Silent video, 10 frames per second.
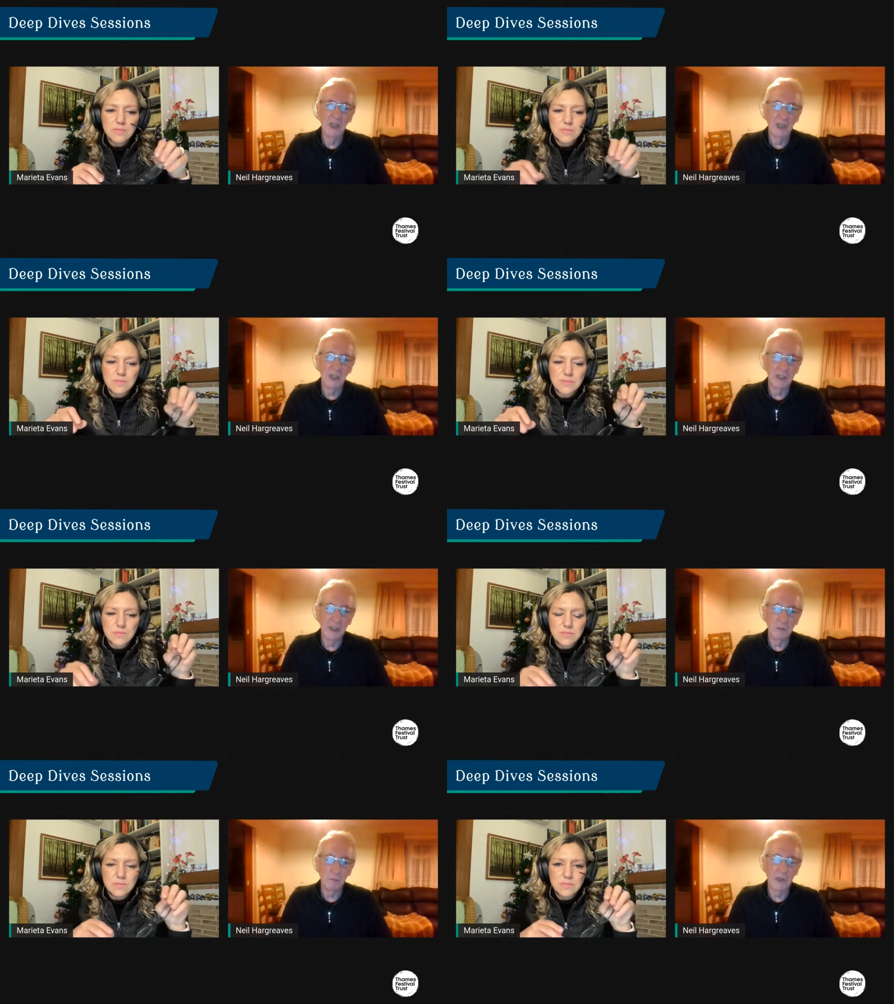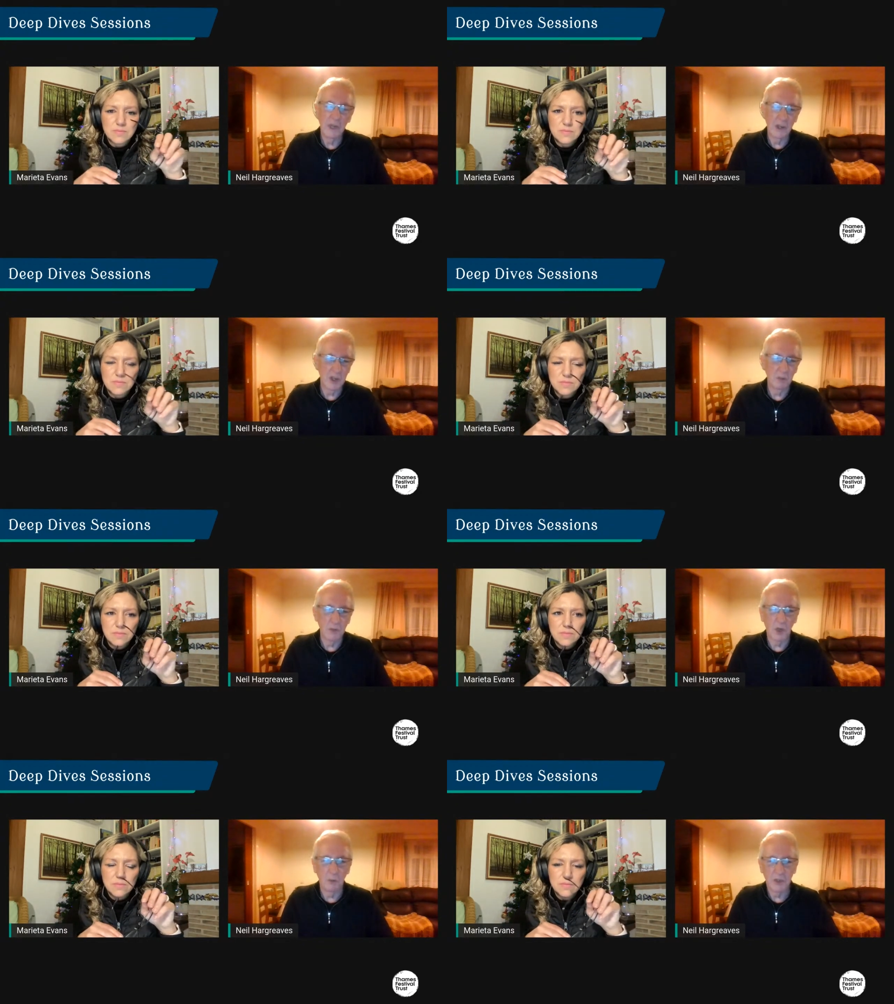Speaker 1: and then when Iceland
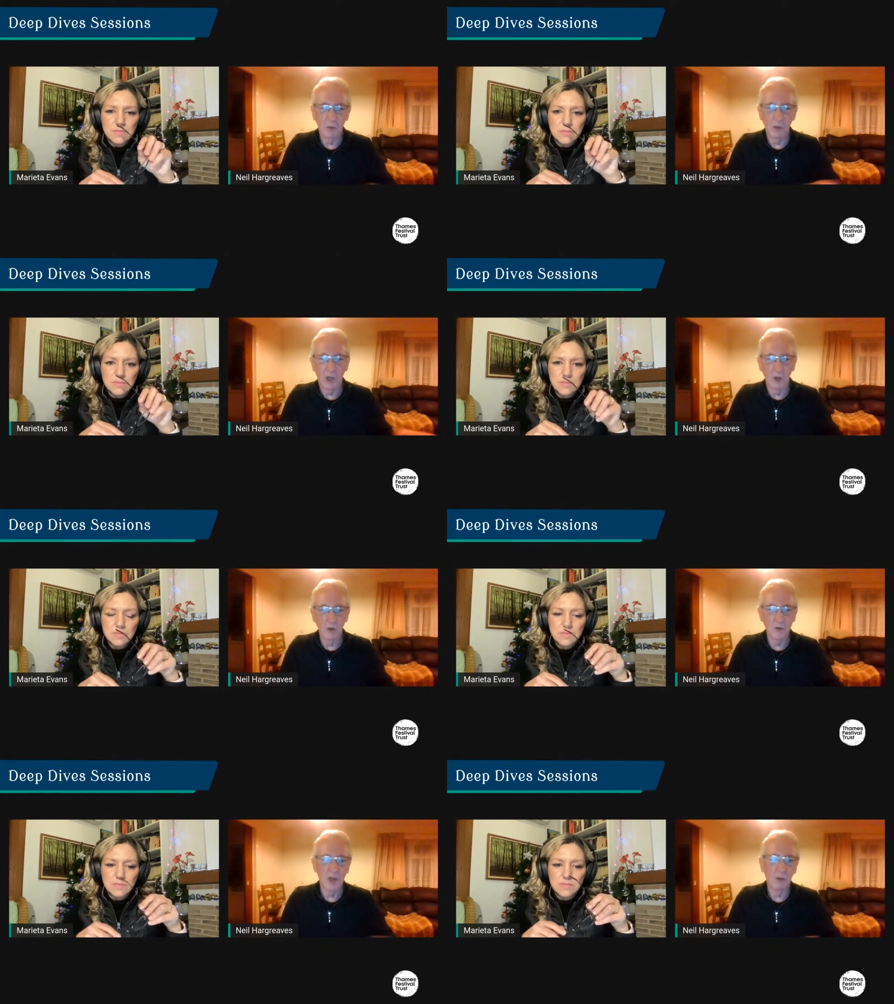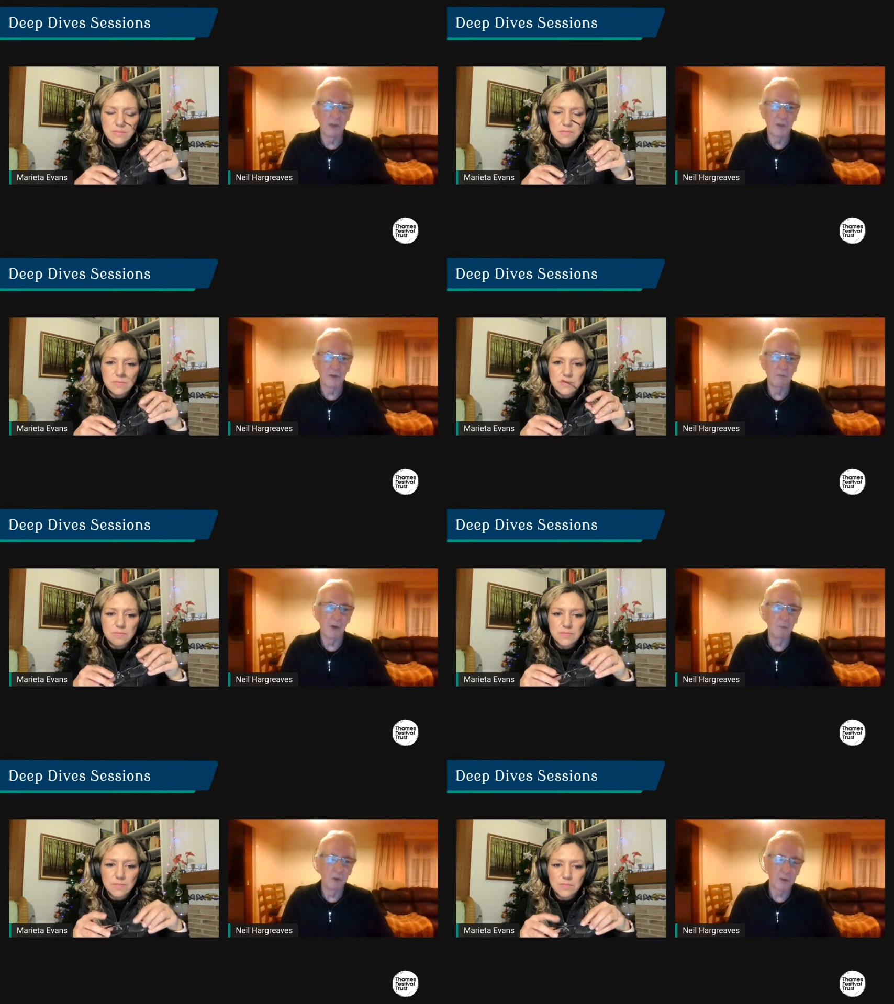was coming to a close, I went,
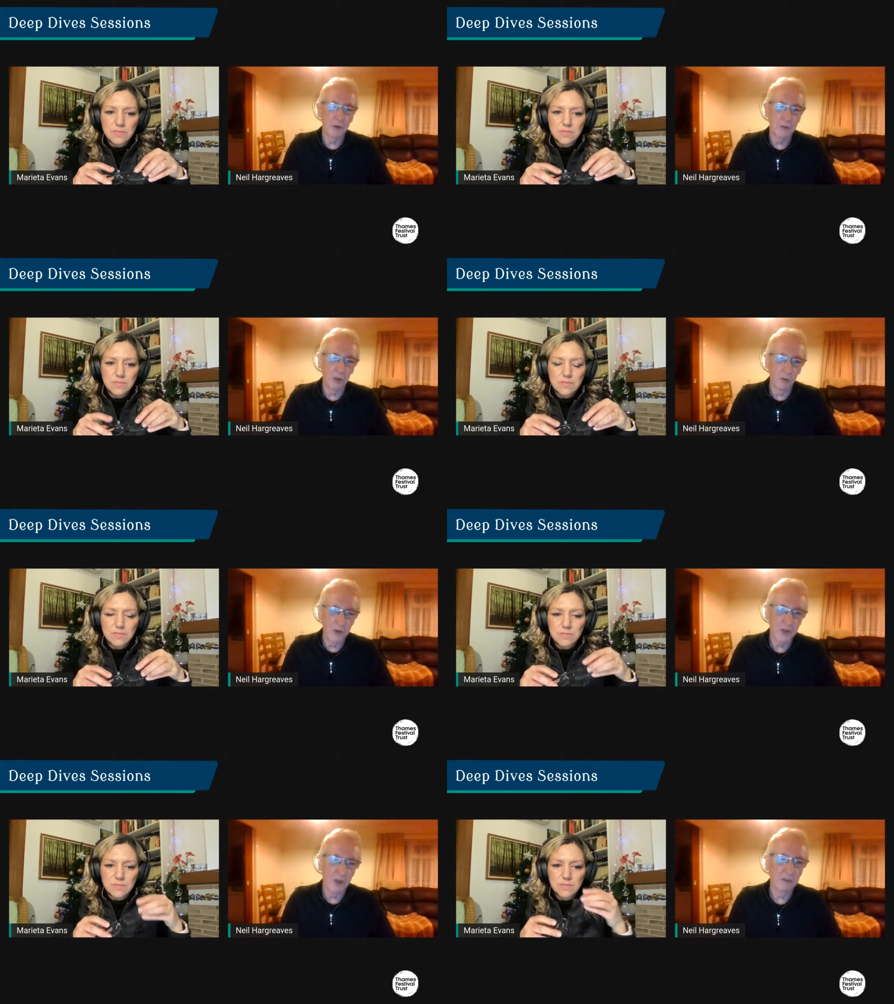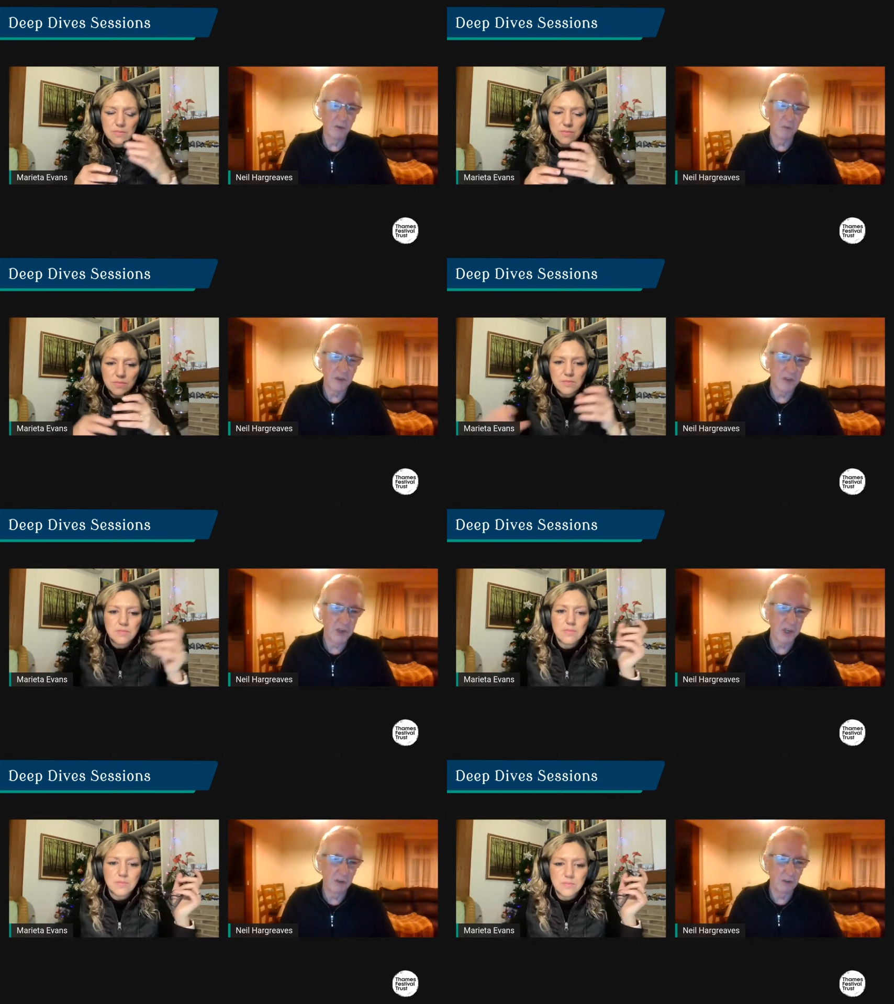I moved through to Lowestoft and was
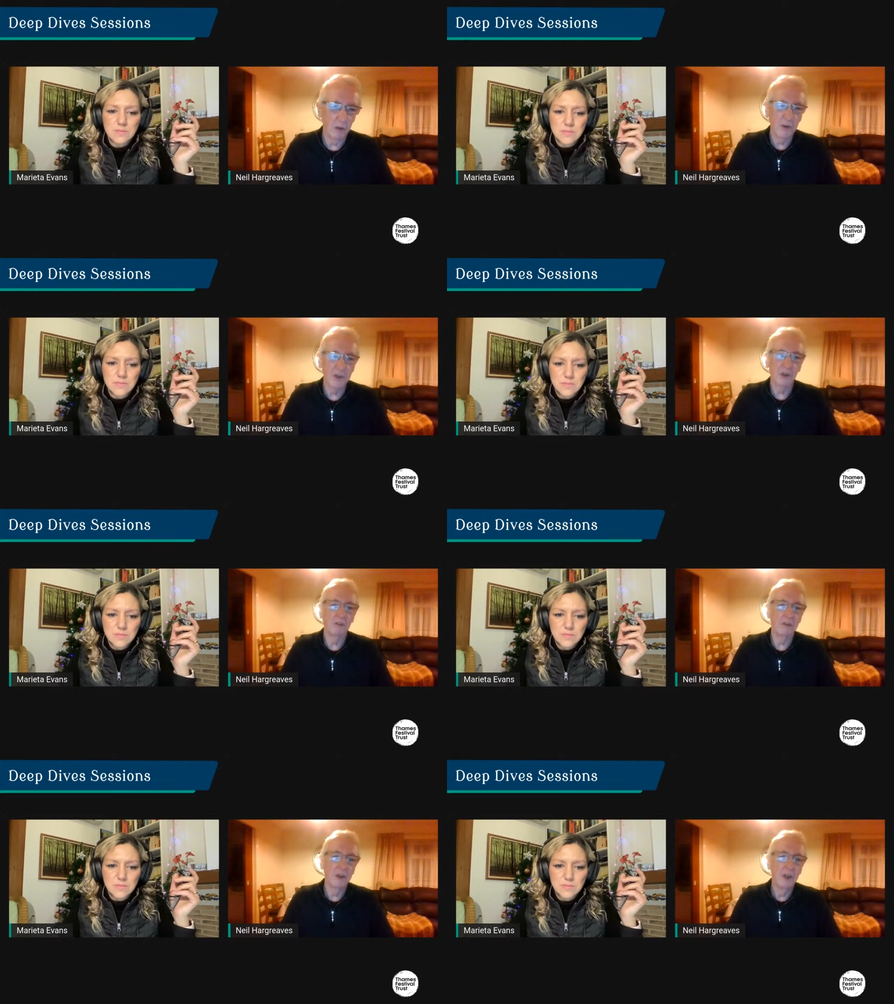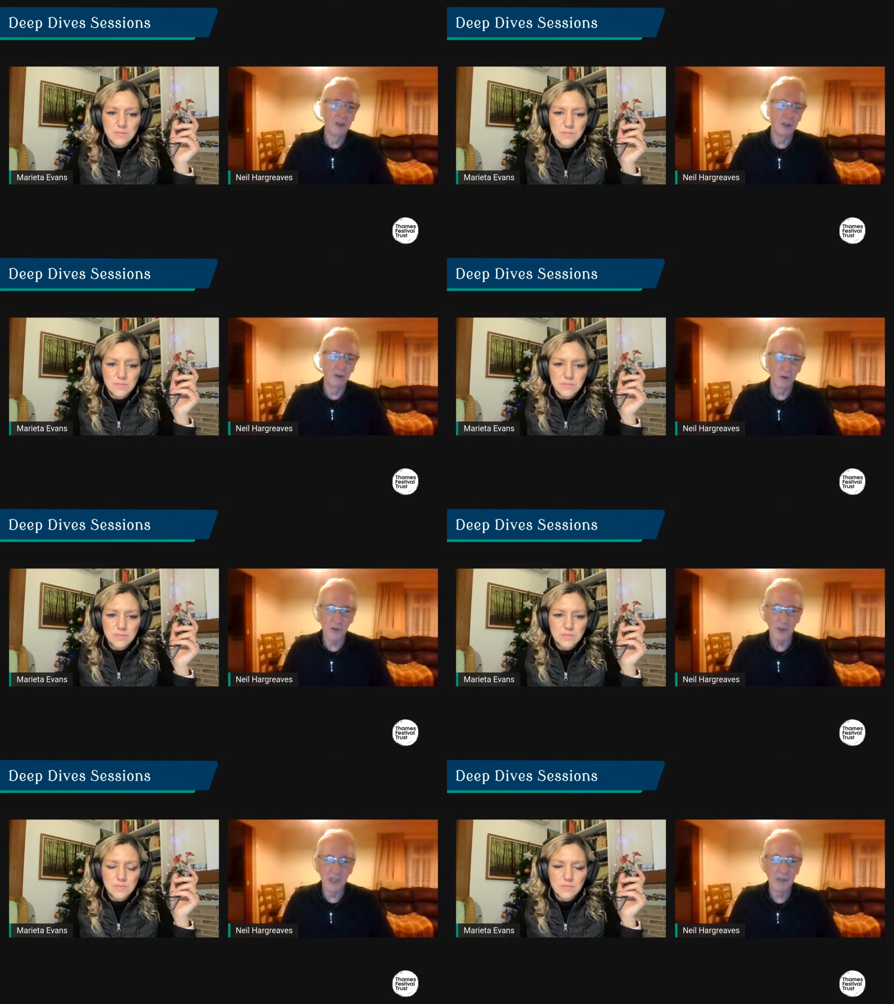fishing out of Lowestoft, the North
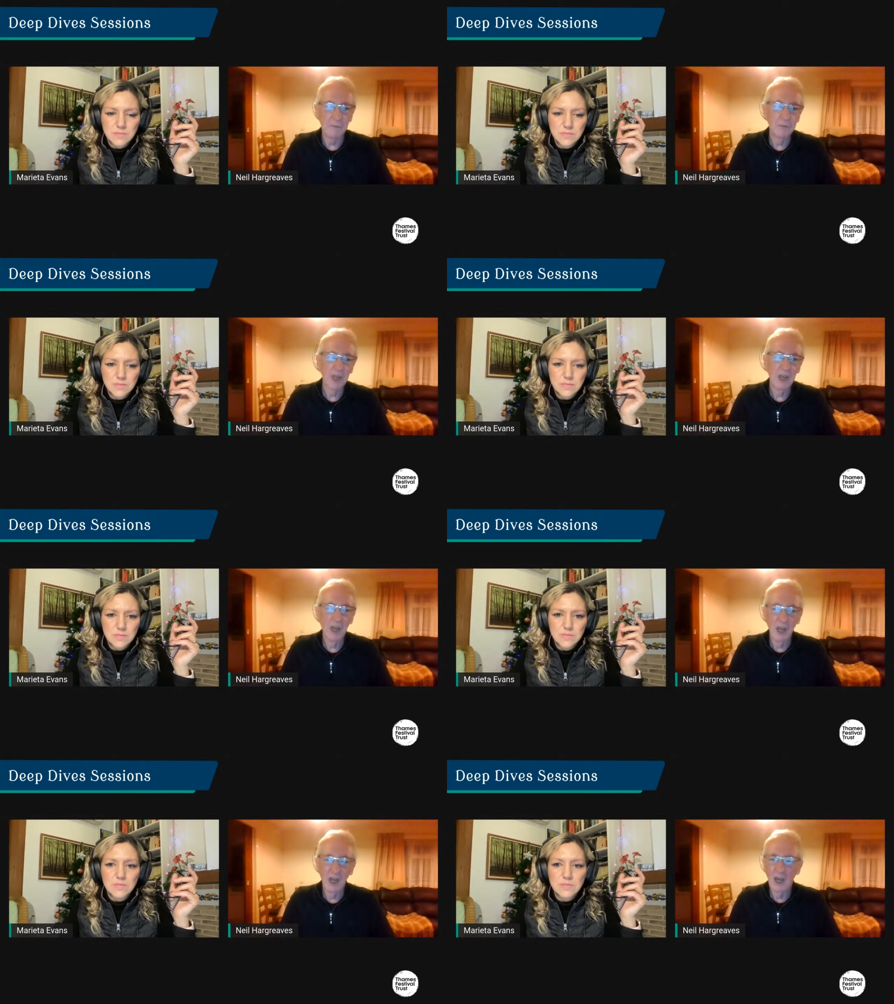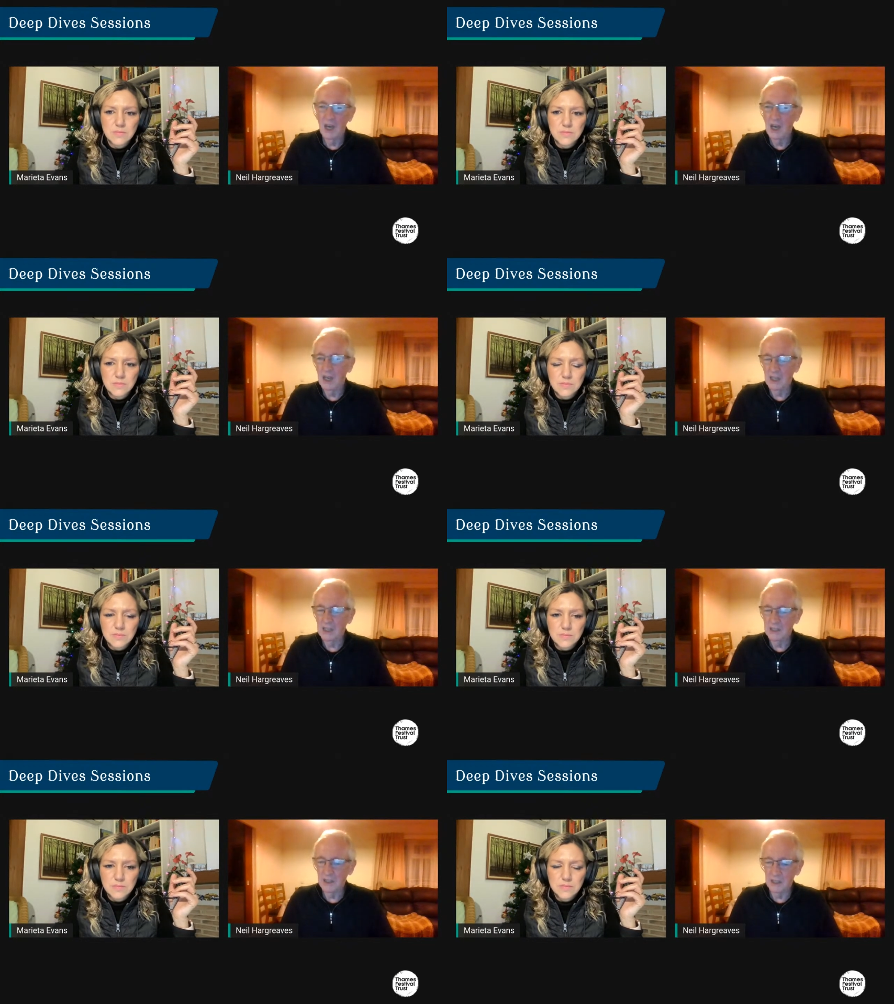Sea.
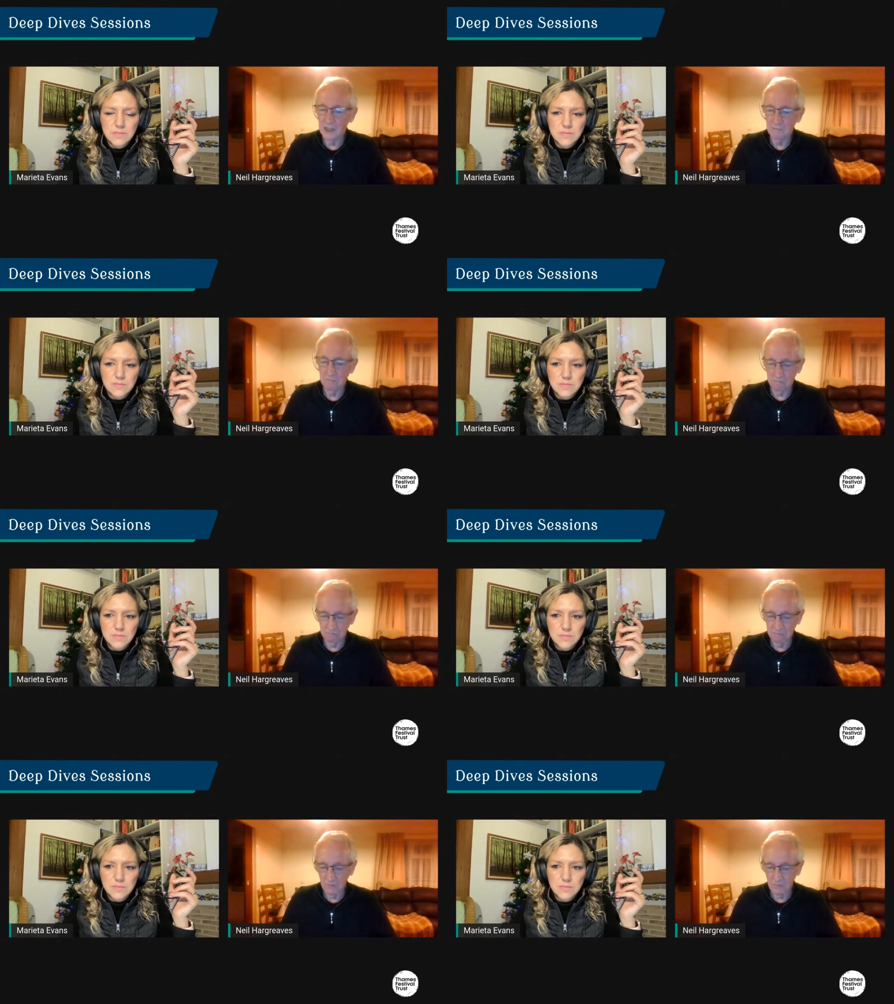And um,